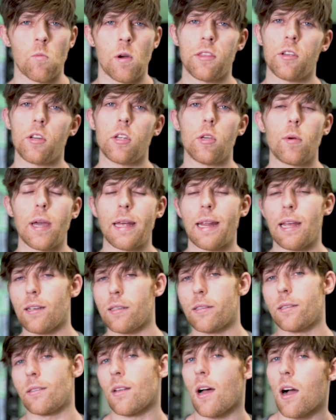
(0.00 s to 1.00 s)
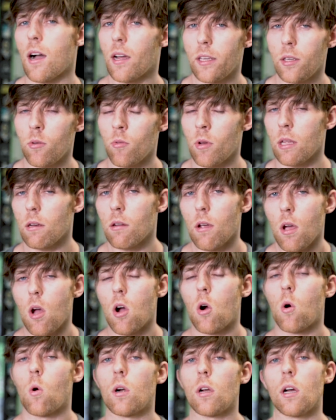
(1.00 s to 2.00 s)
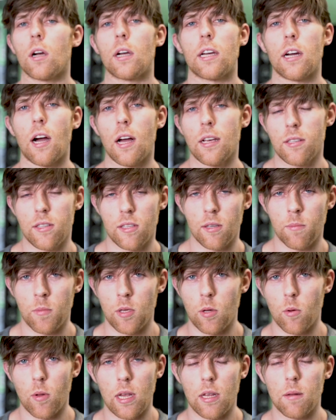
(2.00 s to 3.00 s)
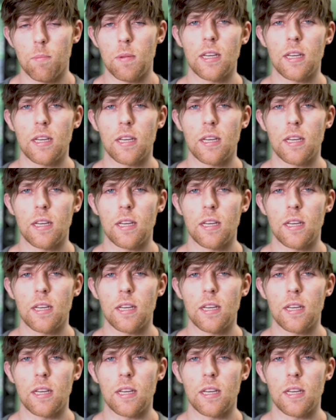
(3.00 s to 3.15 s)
whether you get a stock unit or a custom unit,